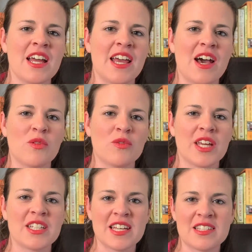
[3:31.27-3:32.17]
Now,
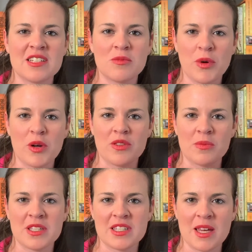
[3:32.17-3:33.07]
they tested both
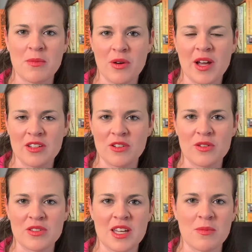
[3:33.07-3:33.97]
the placebo and the
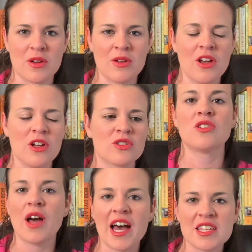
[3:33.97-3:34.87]
nocebo.
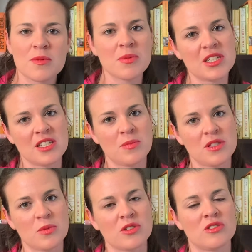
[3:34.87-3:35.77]
So, asthma
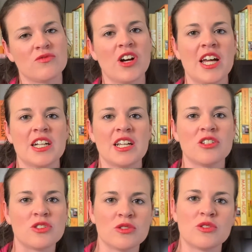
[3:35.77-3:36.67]
participants were divided
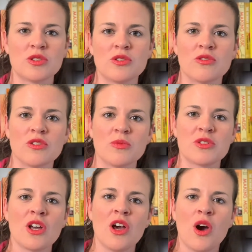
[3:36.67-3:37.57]
into two groups.